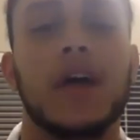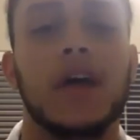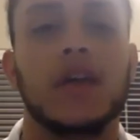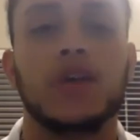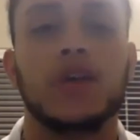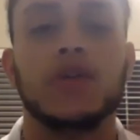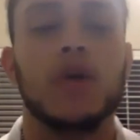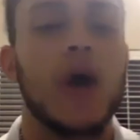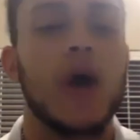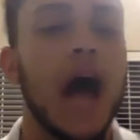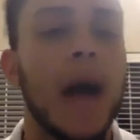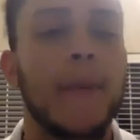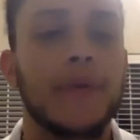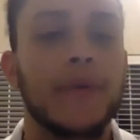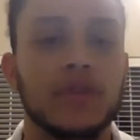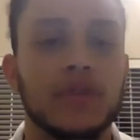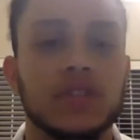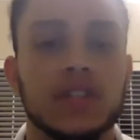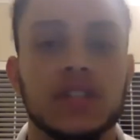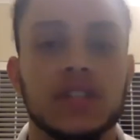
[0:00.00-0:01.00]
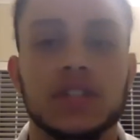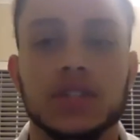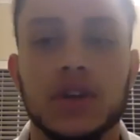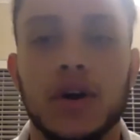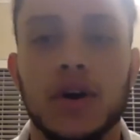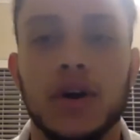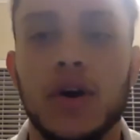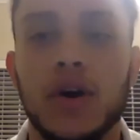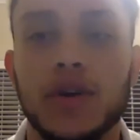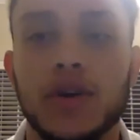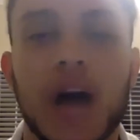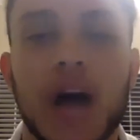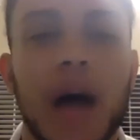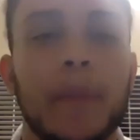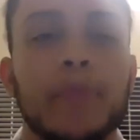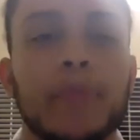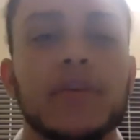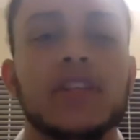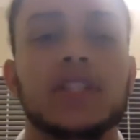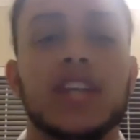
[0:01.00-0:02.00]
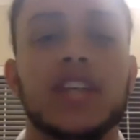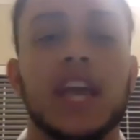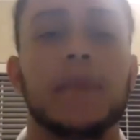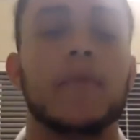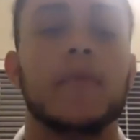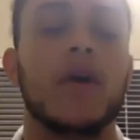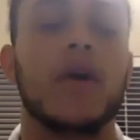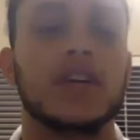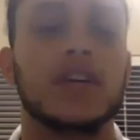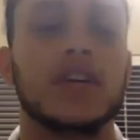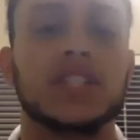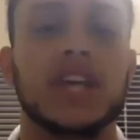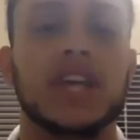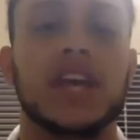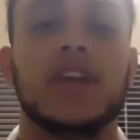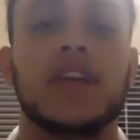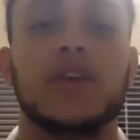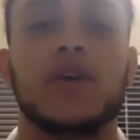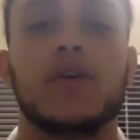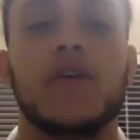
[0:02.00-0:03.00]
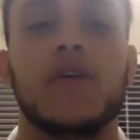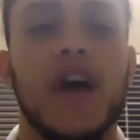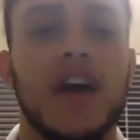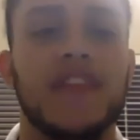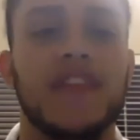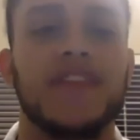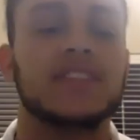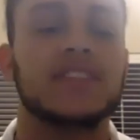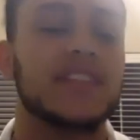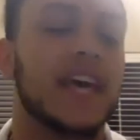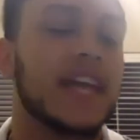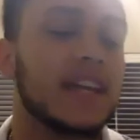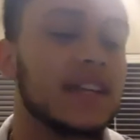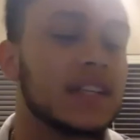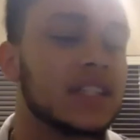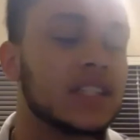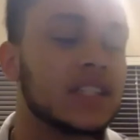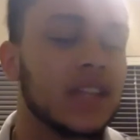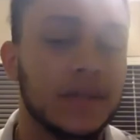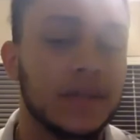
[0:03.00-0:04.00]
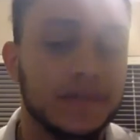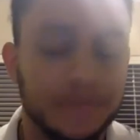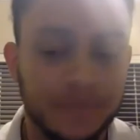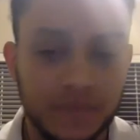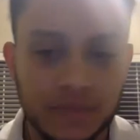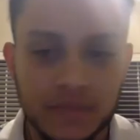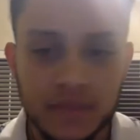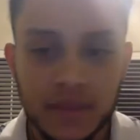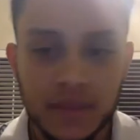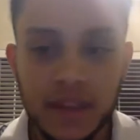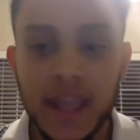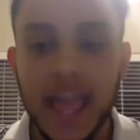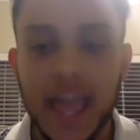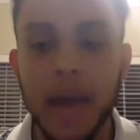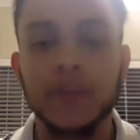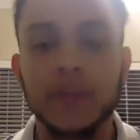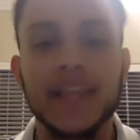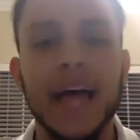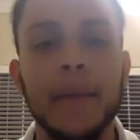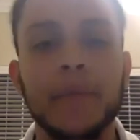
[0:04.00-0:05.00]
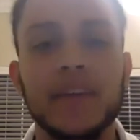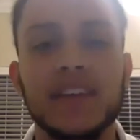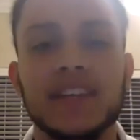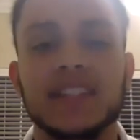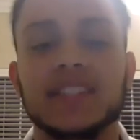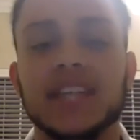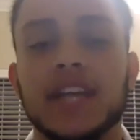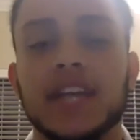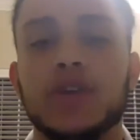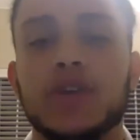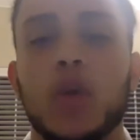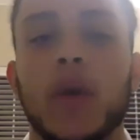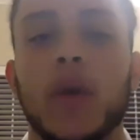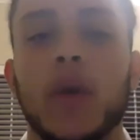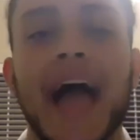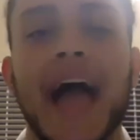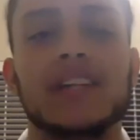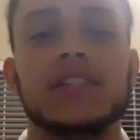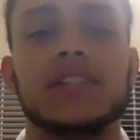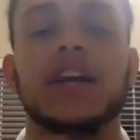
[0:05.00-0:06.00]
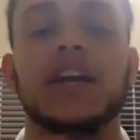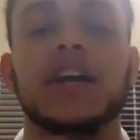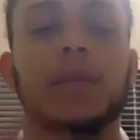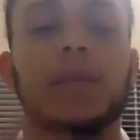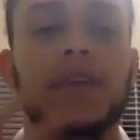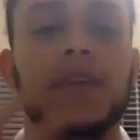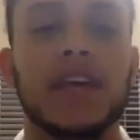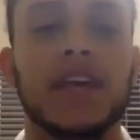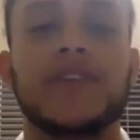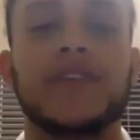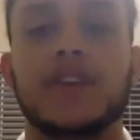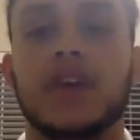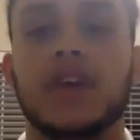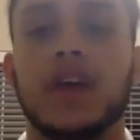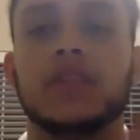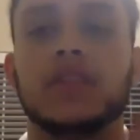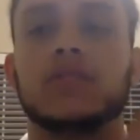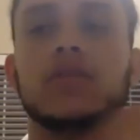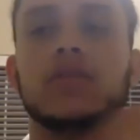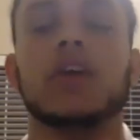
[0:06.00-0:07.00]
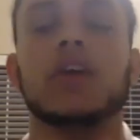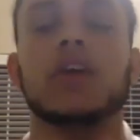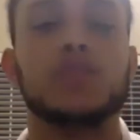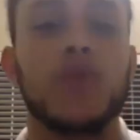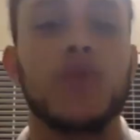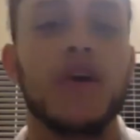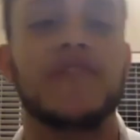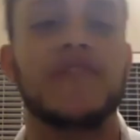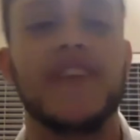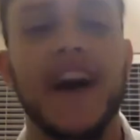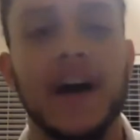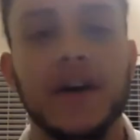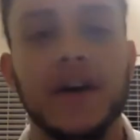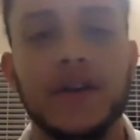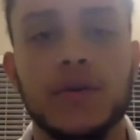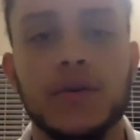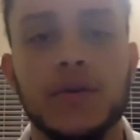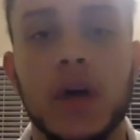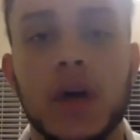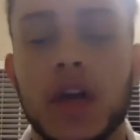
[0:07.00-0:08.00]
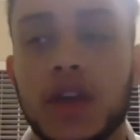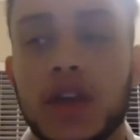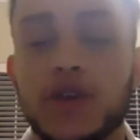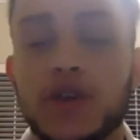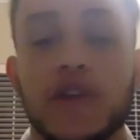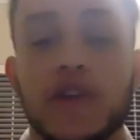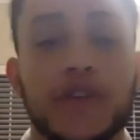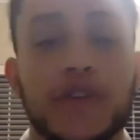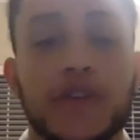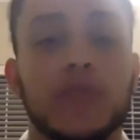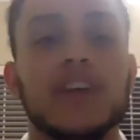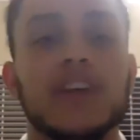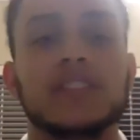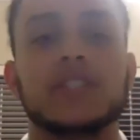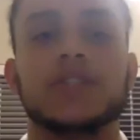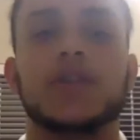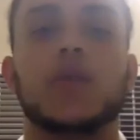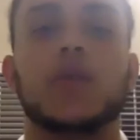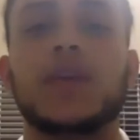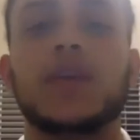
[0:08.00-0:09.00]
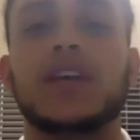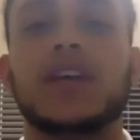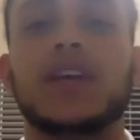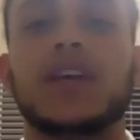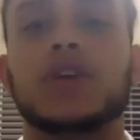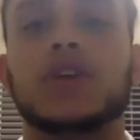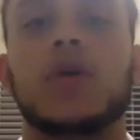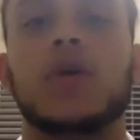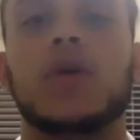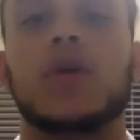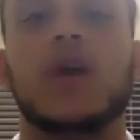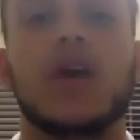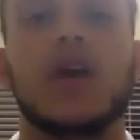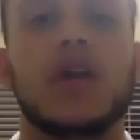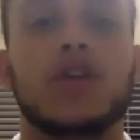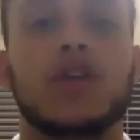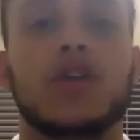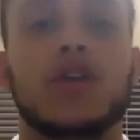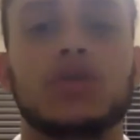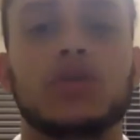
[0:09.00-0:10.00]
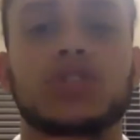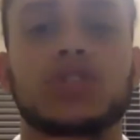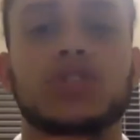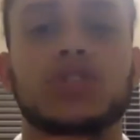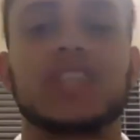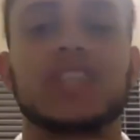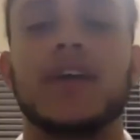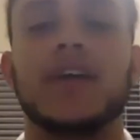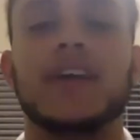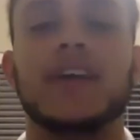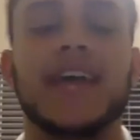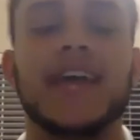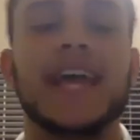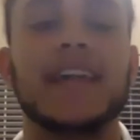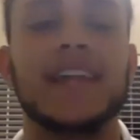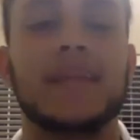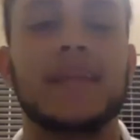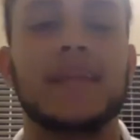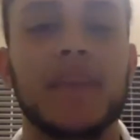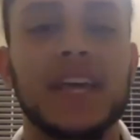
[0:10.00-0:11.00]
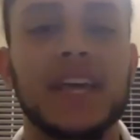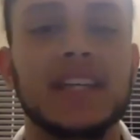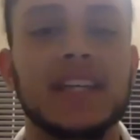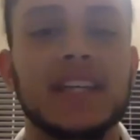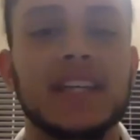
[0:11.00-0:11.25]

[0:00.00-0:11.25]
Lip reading: hopping onto this call. I appreciate Marche, for setting this up. And with that being said, we're actually going to be giving tons more value, for the rest of the week. So, just on a daily basis,